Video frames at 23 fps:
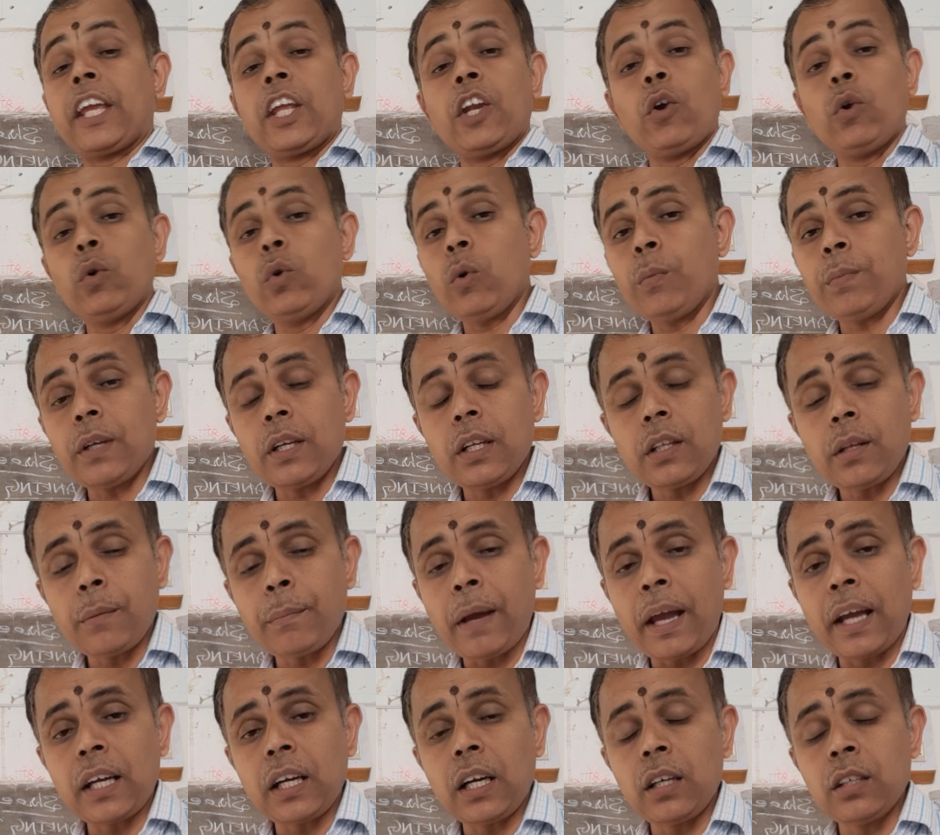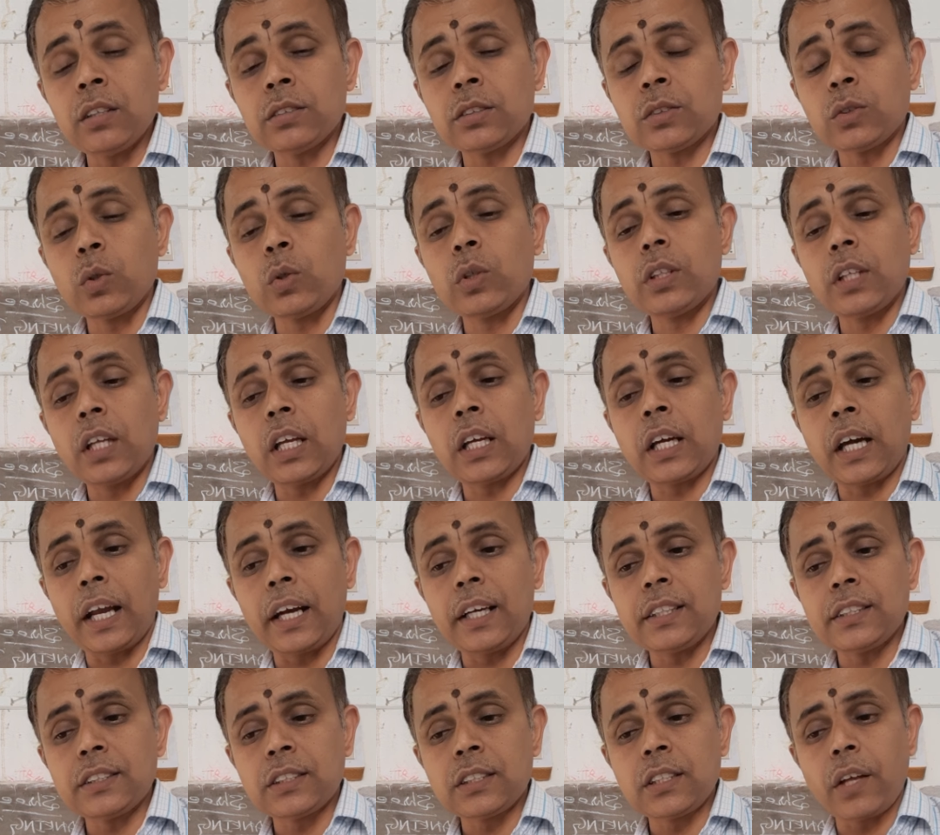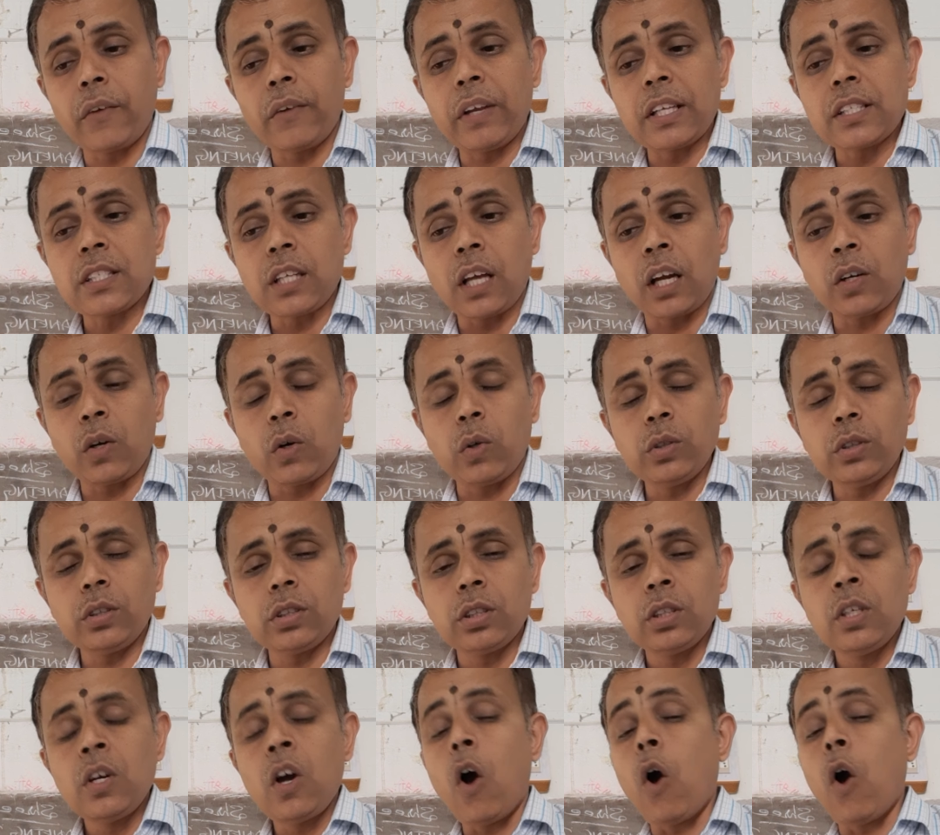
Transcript: cannot open at the bank also the current savings account